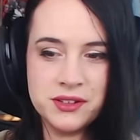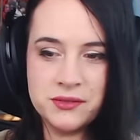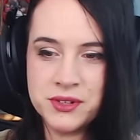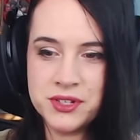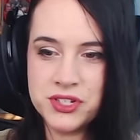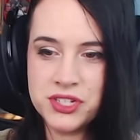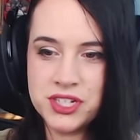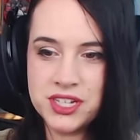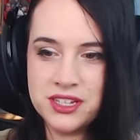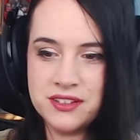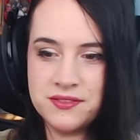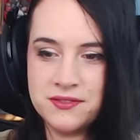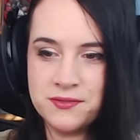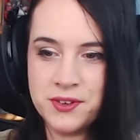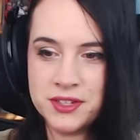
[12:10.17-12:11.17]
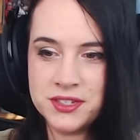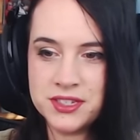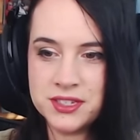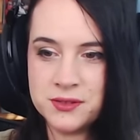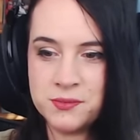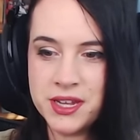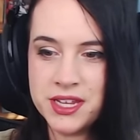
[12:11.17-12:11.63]
what she feels
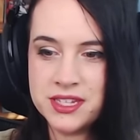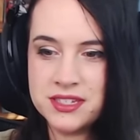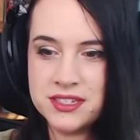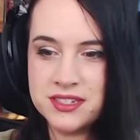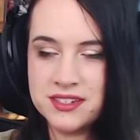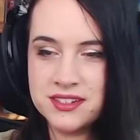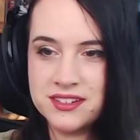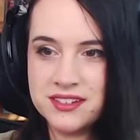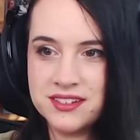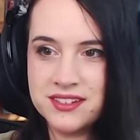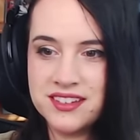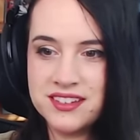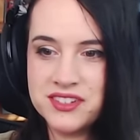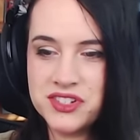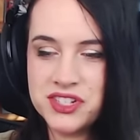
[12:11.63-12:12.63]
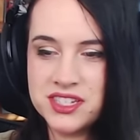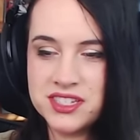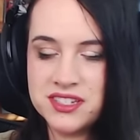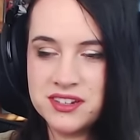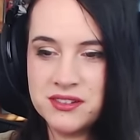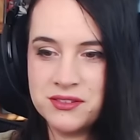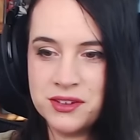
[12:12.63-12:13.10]
is best. Doesn't
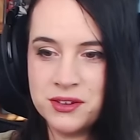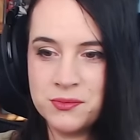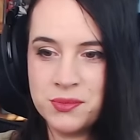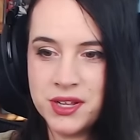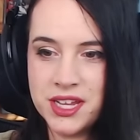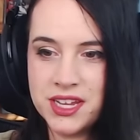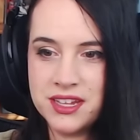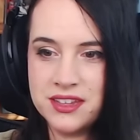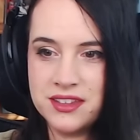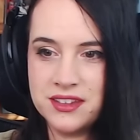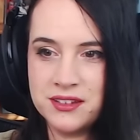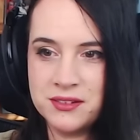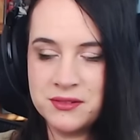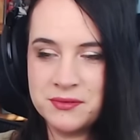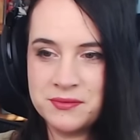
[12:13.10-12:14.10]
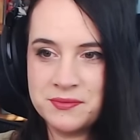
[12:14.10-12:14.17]
know their plan, though.